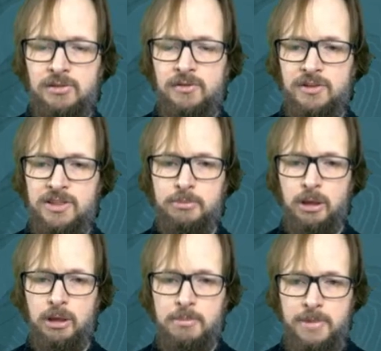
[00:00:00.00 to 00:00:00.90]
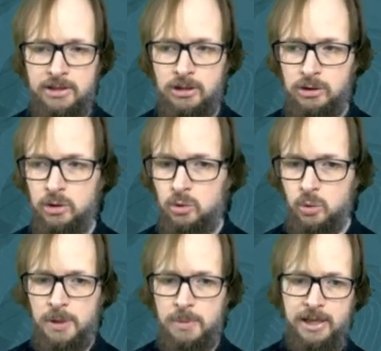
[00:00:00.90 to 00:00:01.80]
feasible method to
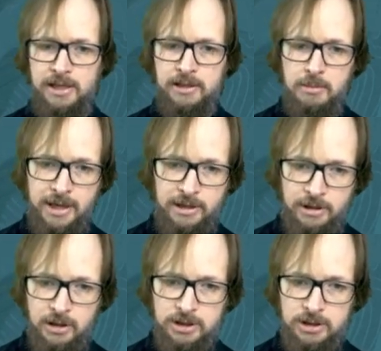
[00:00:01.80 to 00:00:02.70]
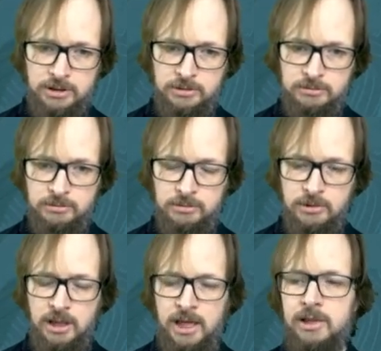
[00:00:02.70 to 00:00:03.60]
replay the binary logs,
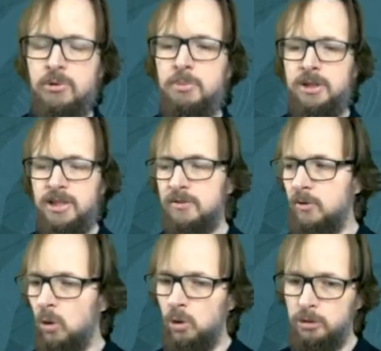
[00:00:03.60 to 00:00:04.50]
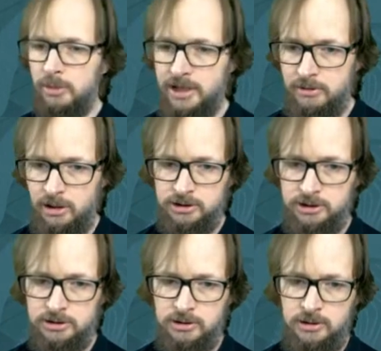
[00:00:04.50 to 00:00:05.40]
and repeat that for all the binary
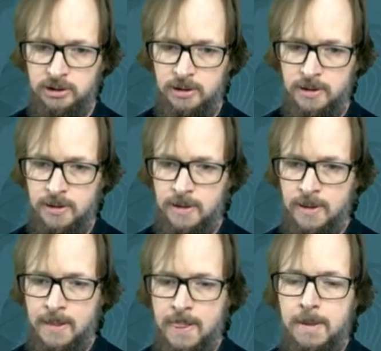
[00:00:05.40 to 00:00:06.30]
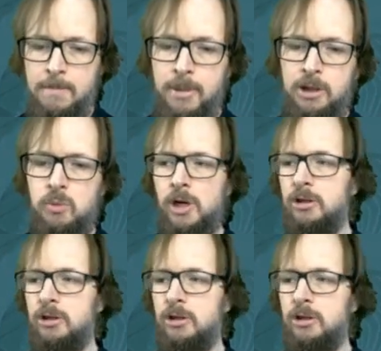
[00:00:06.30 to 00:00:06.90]
logs. But we are